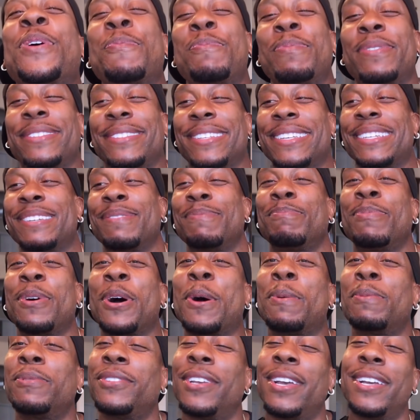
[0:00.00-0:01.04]
representing
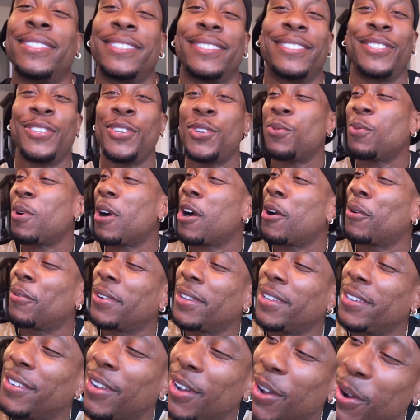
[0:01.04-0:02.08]
Pump Chasers, you
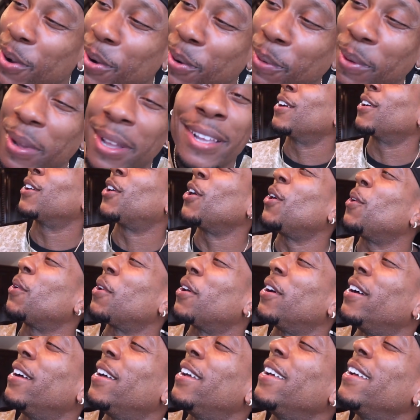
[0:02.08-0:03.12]
already know.
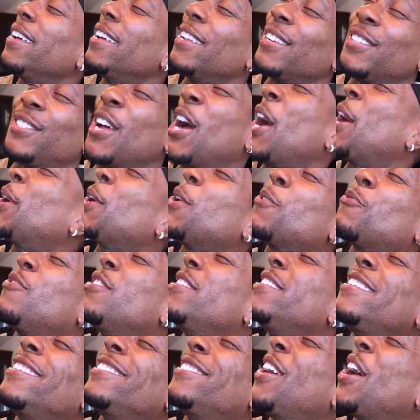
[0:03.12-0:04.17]
Go to
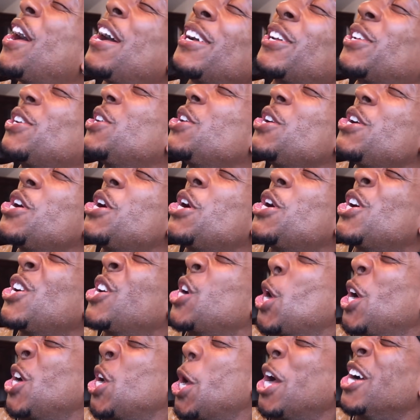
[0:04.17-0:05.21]

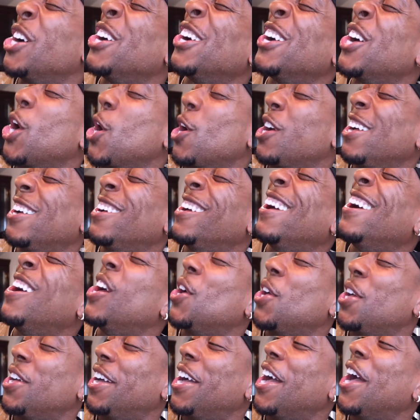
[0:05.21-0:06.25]

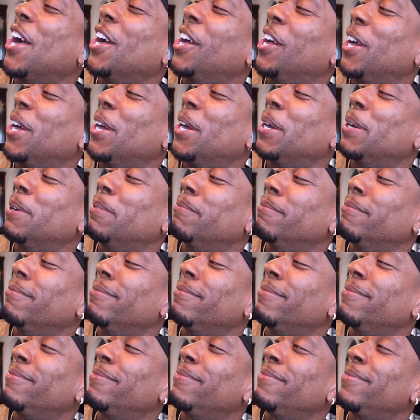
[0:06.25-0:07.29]

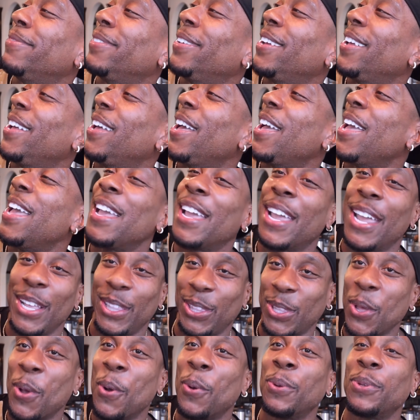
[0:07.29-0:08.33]
TigerFitness.com and
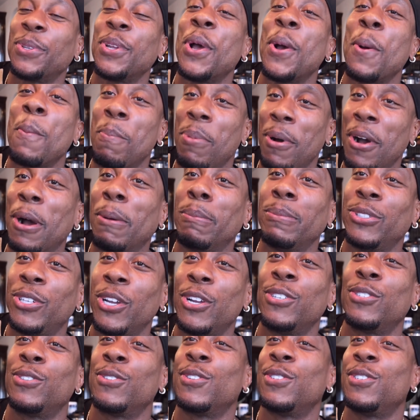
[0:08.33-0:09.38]
get those Pump
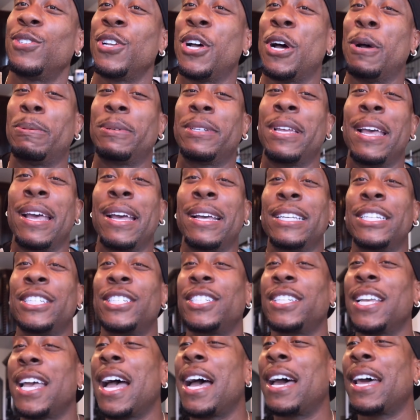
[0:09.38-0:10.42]
Chaser socks.
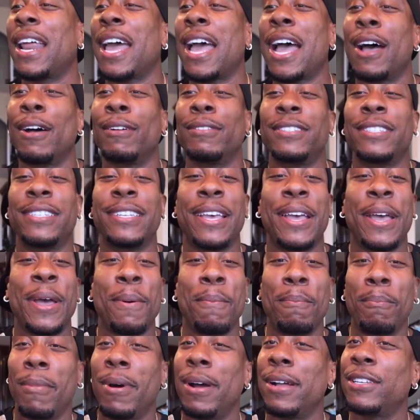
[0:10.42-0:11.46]
Shout outs,
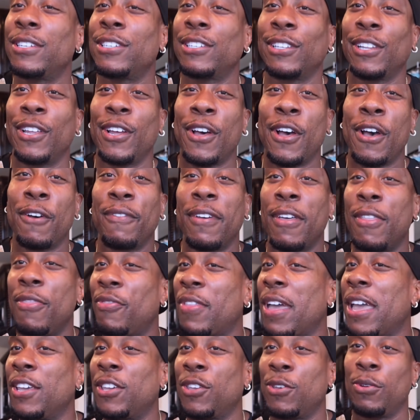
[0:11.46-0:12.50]
much love,
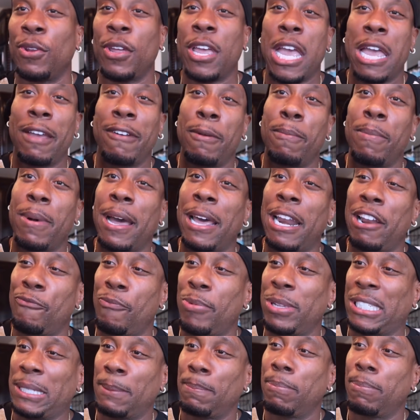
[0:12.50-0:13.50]
and thank you to everybody that's been